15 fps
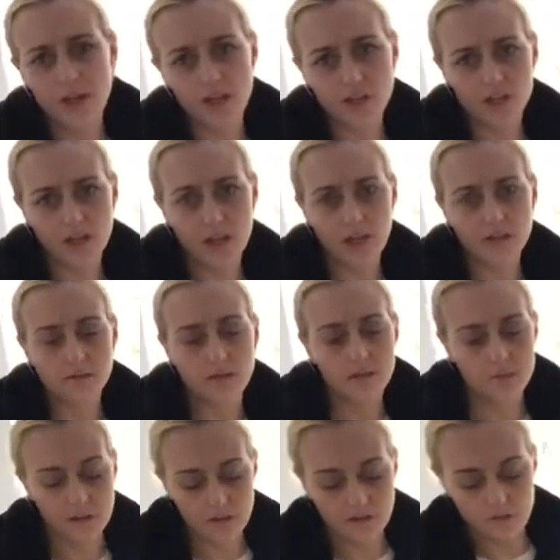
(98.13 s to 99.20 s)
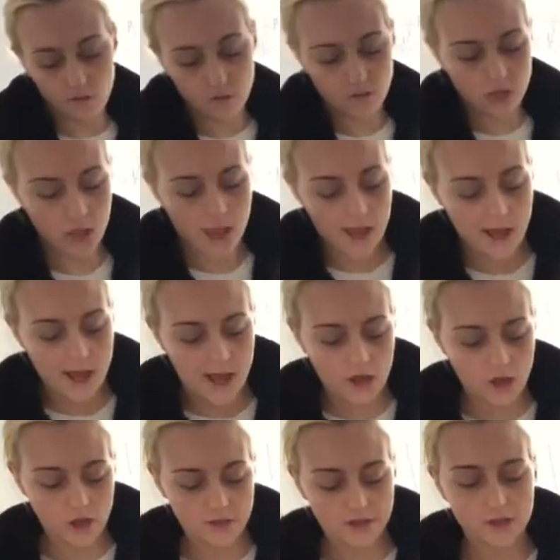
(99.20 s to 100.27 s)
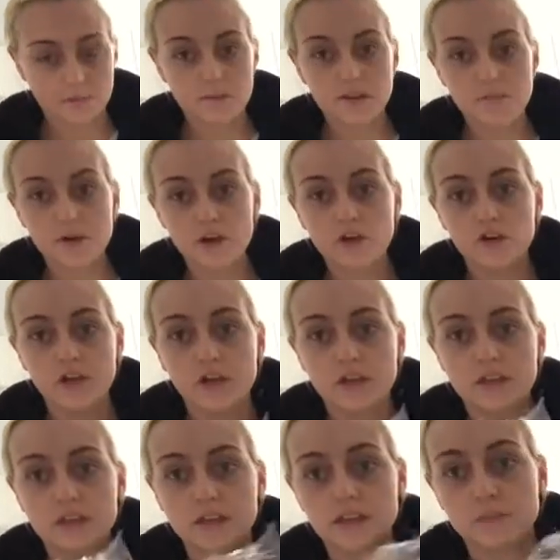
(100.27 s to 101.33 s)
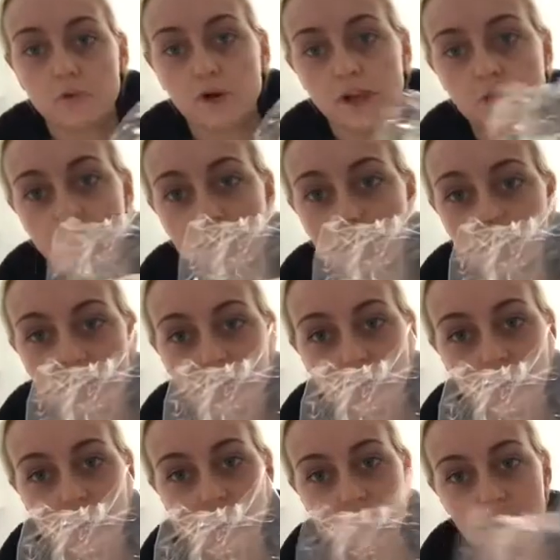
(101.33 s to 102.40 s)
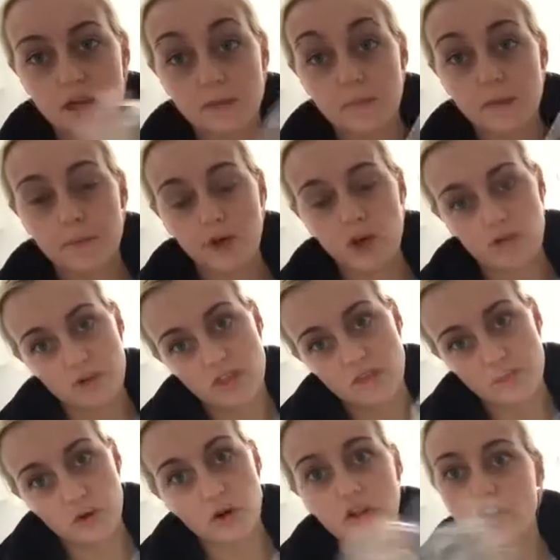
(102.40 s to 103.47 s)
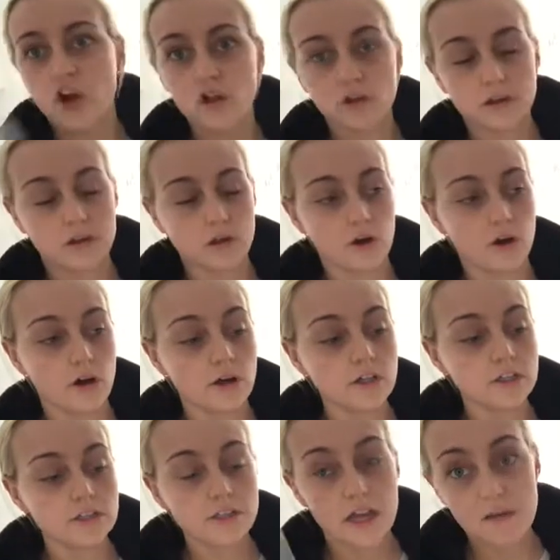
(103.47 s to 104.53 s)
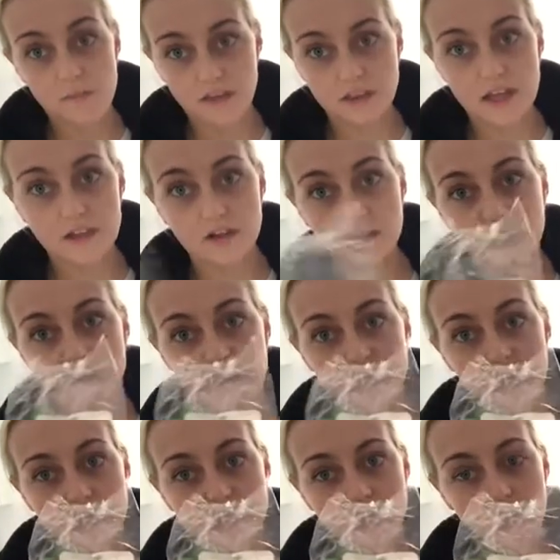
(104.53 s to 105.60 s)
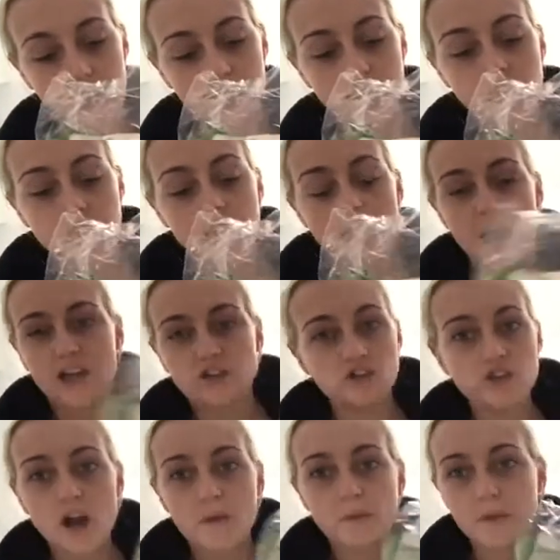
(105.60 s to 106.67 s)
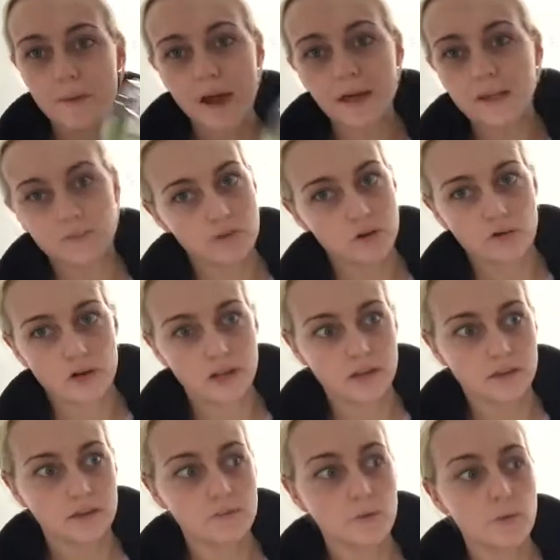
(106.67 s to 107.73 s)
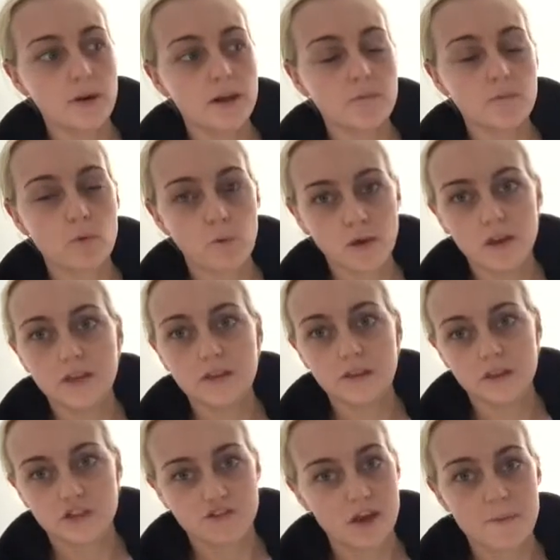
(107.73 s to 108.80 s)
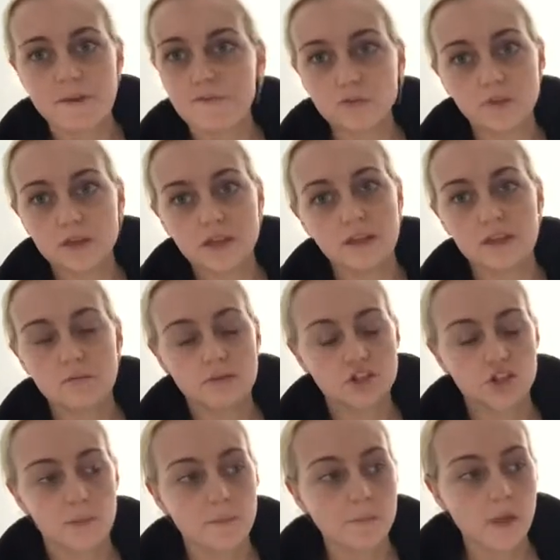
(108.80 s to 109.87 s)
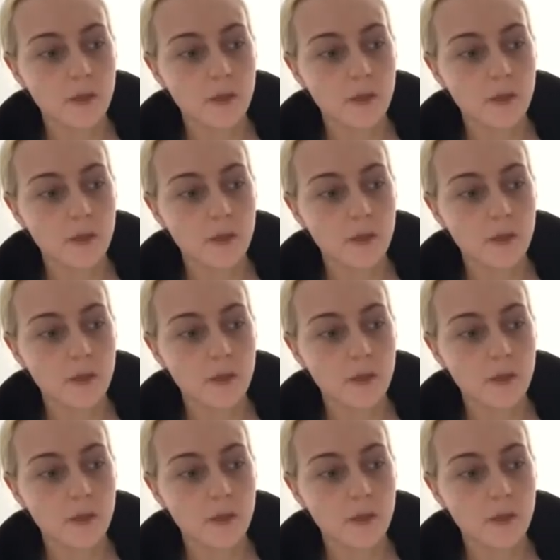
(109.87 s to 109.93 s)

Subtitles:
actually, speed food. I got some spring onions put in my salad, in my burger in the bowl, and also in my salads for the rest of the week. I don't normally buy spring onions, but when I'm going on Instagram, everybody seems to